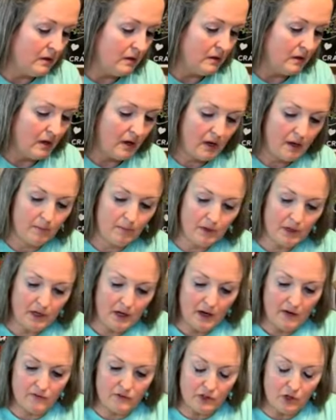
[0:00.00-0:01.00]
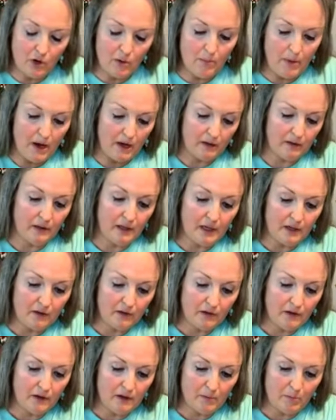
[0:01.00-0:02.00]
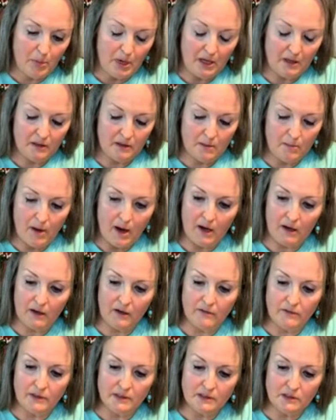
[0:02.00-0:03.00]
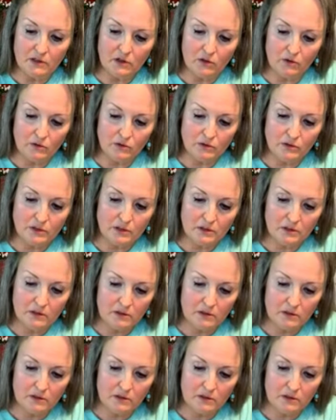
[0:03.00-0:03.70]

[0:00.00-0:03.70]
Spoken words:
I am going to have to go back later and paint the back of his nose.